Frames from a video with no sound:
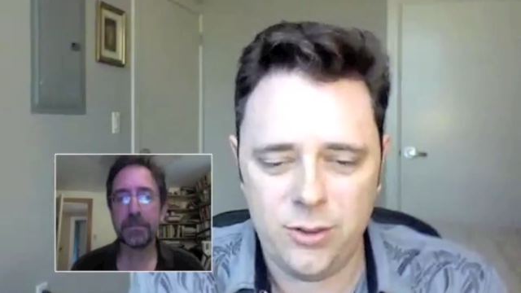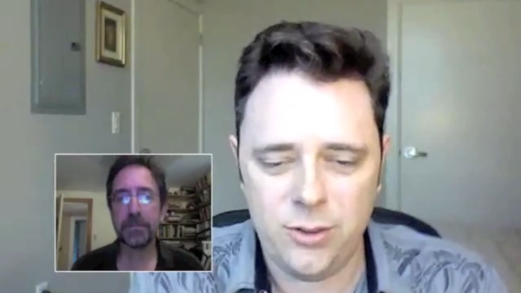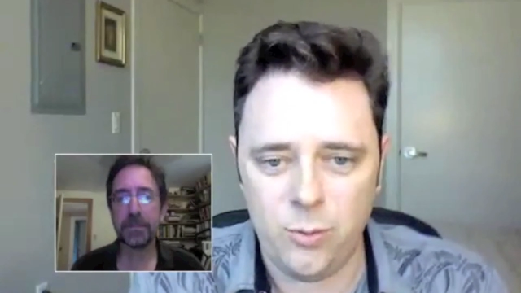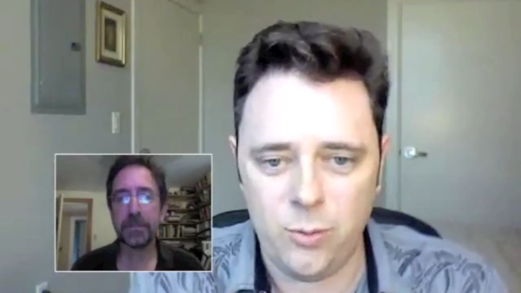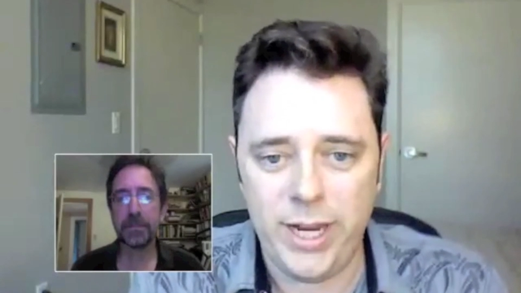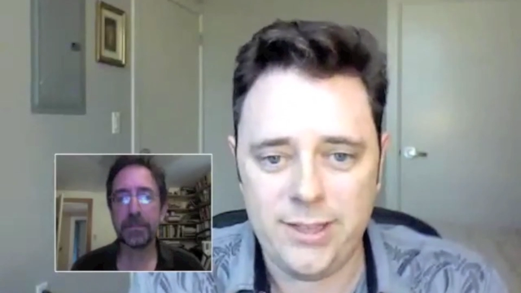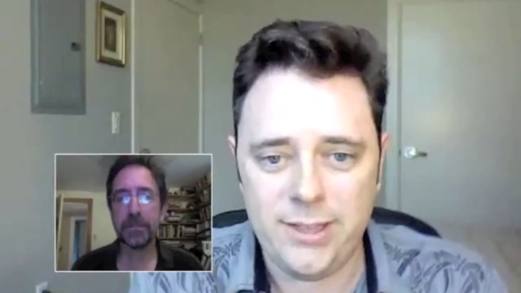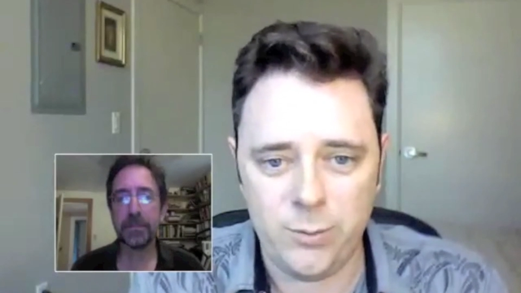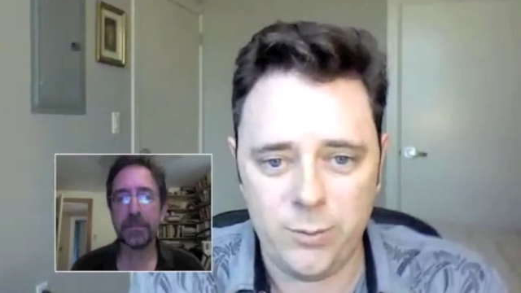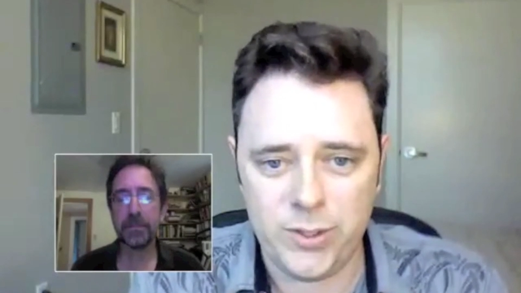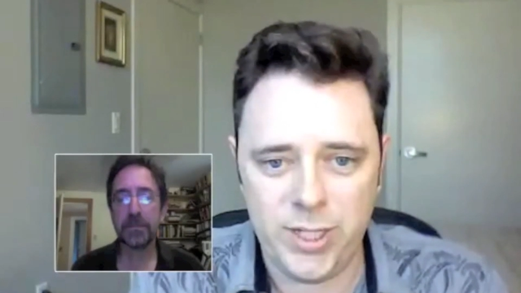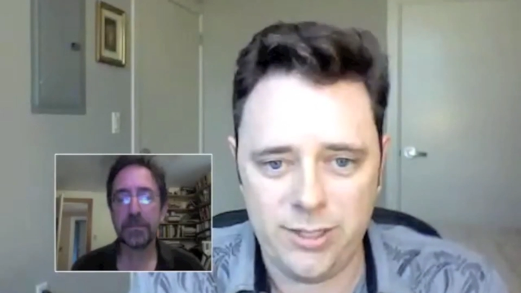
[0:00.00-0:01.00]
Speaker 1: the rate that
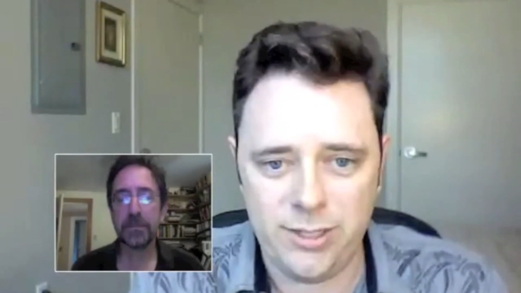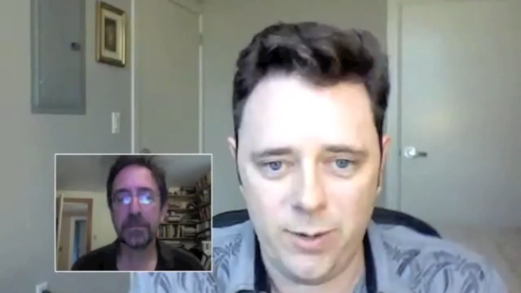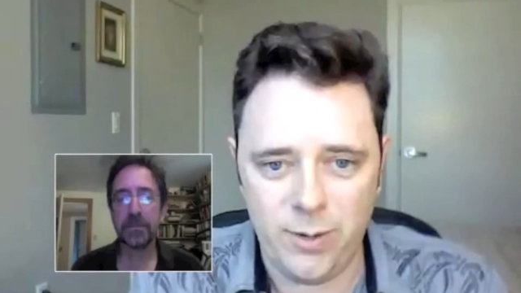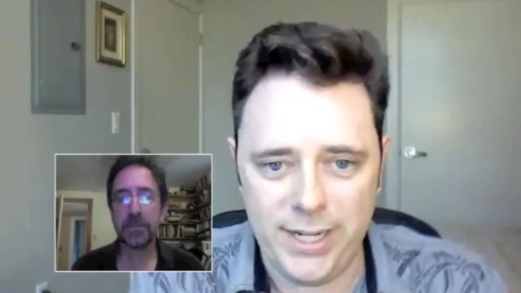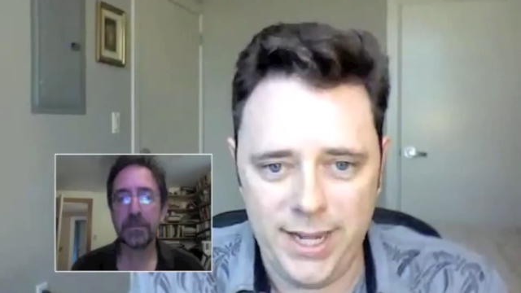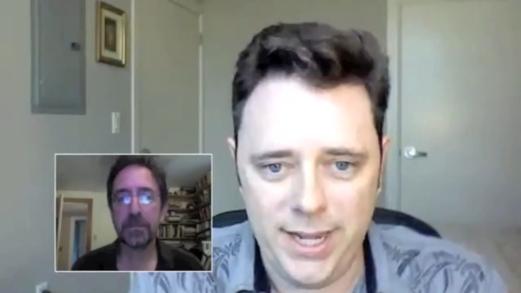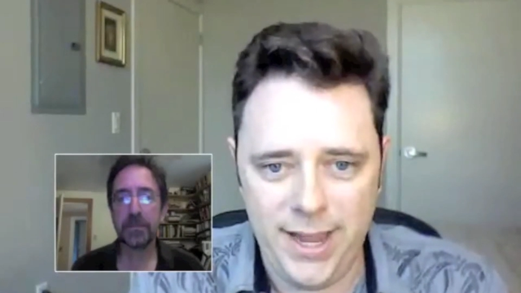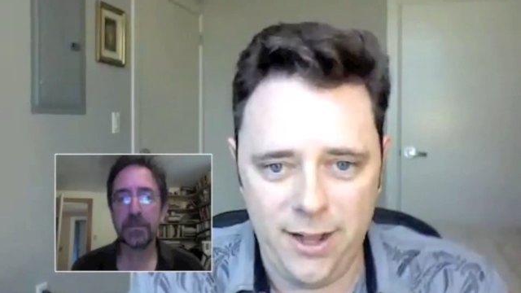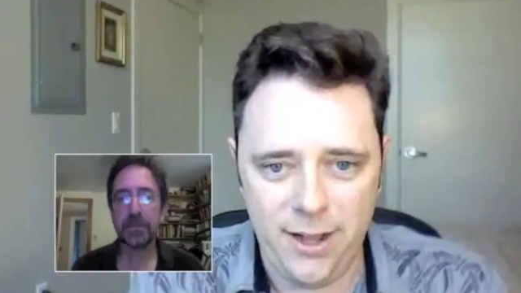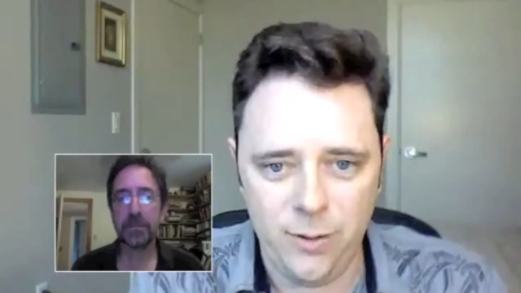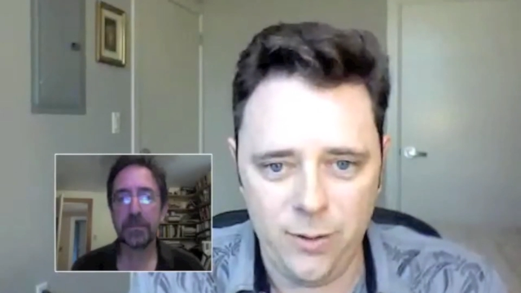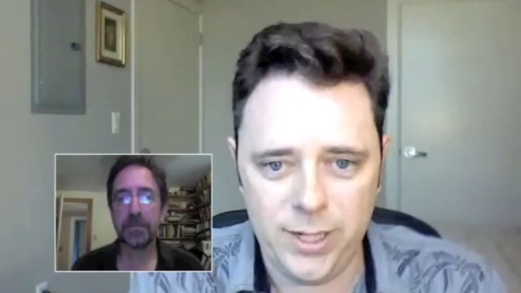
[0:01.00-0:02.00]
we're seeing right
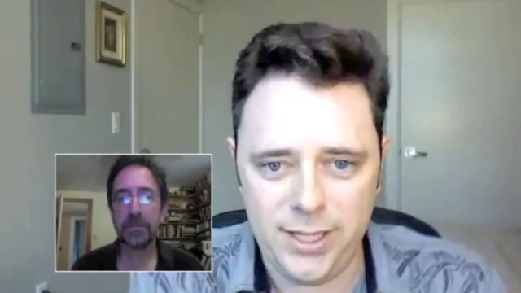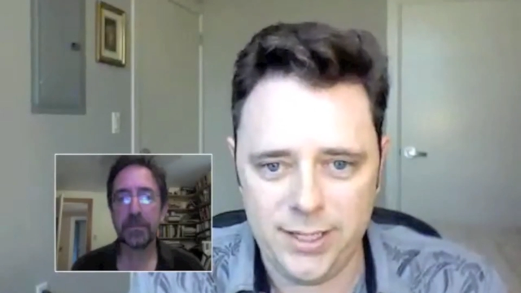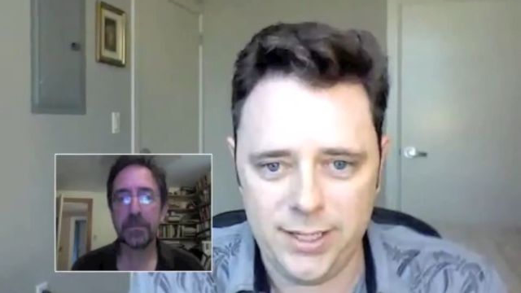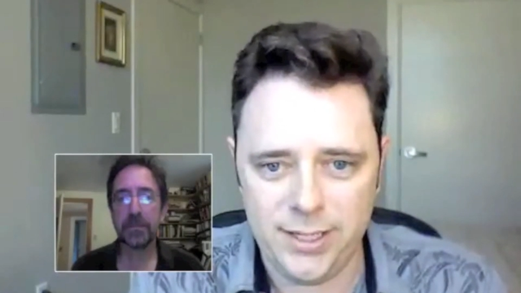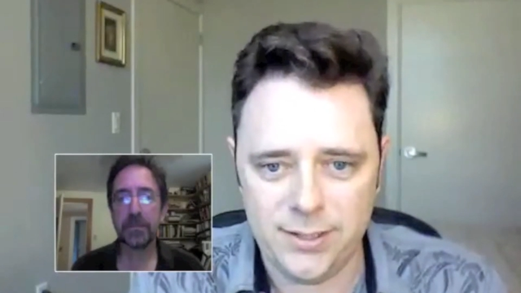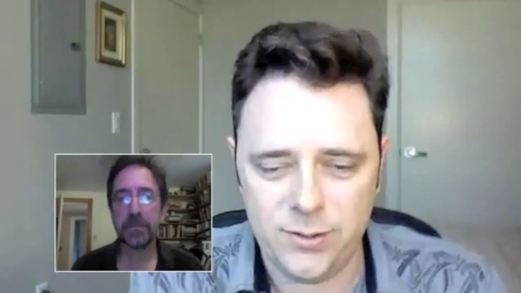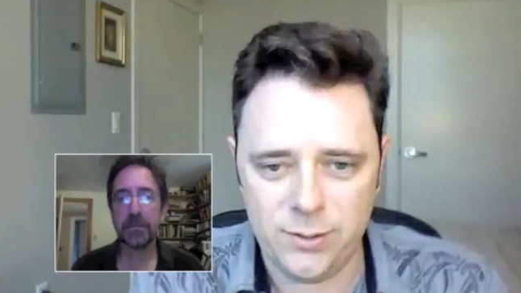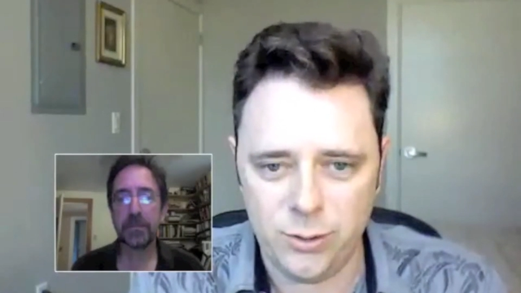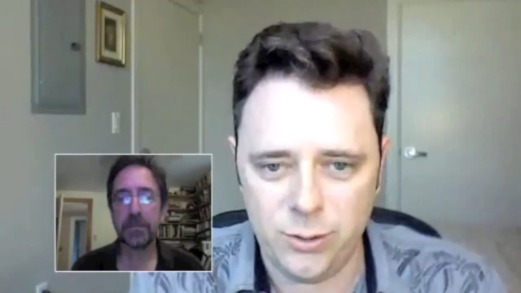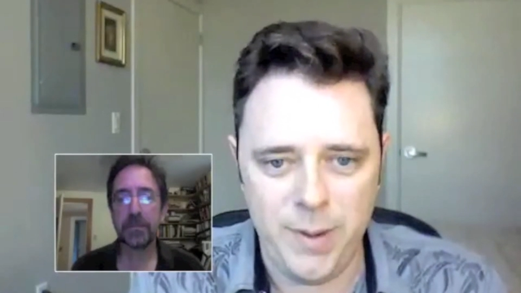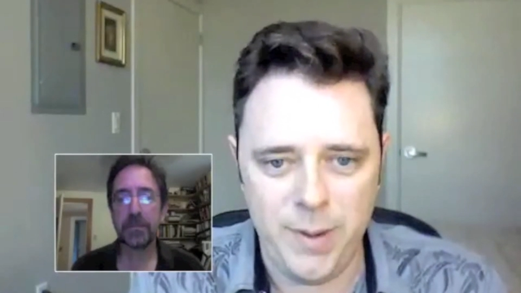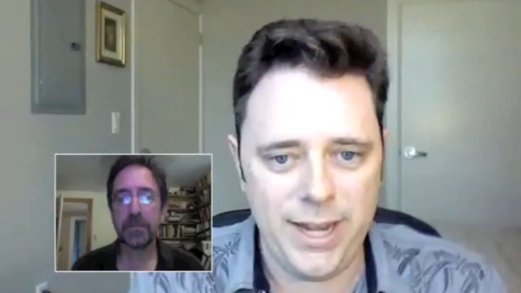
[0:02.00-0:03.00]
now is
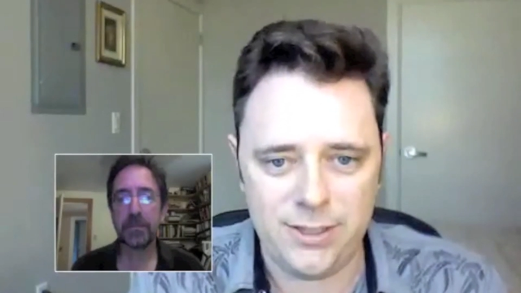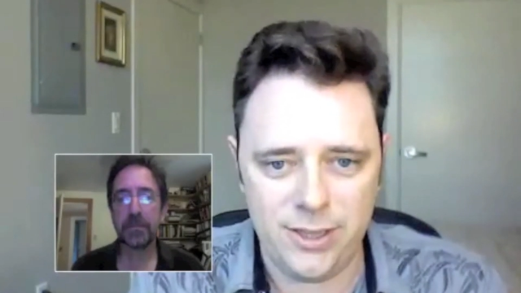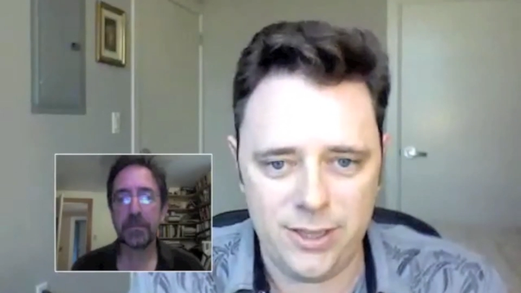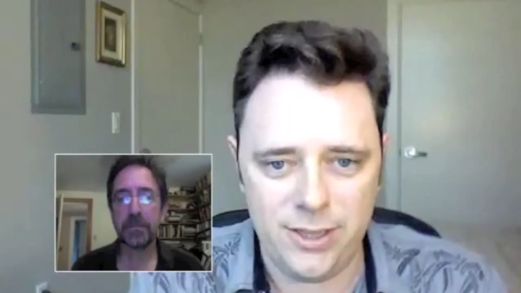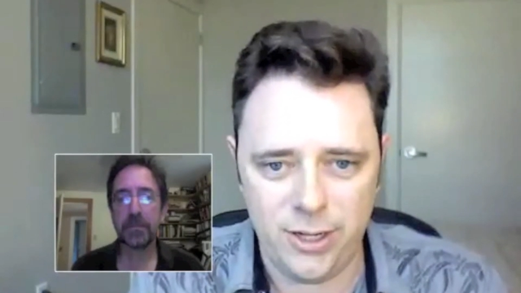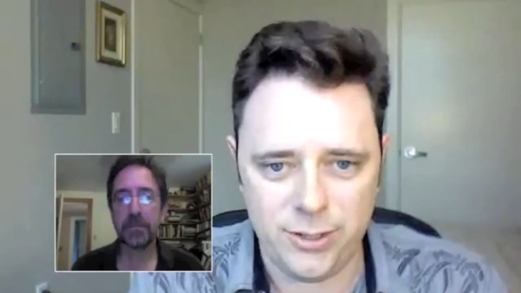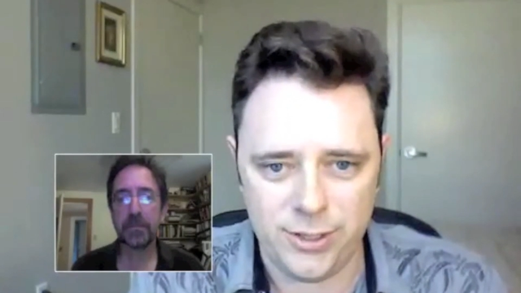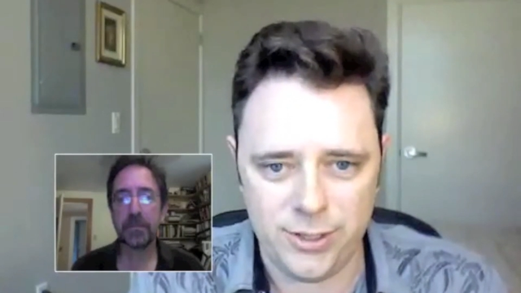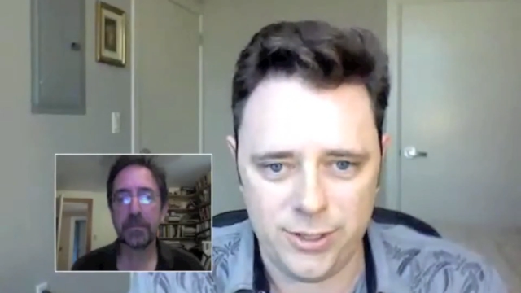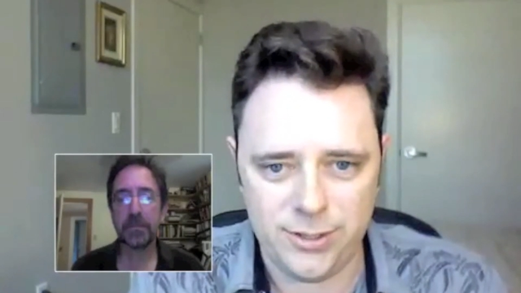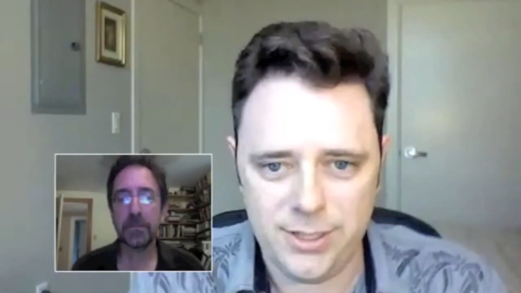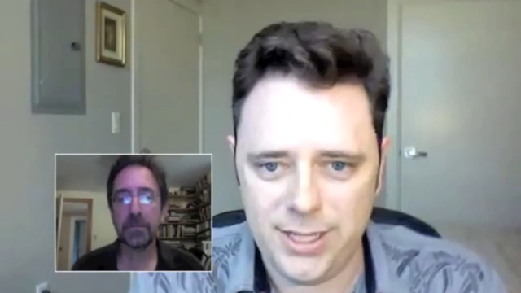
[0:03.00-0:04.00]
dramatically
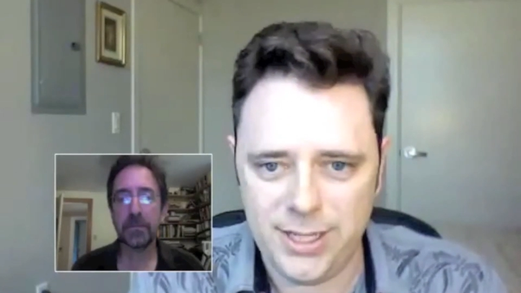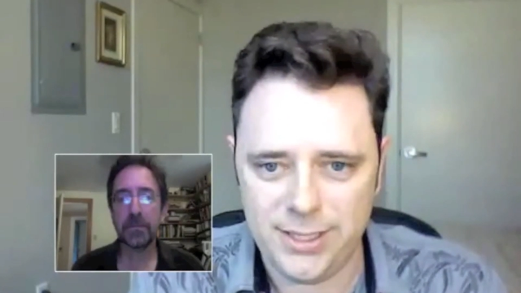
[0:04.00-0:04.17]
larger.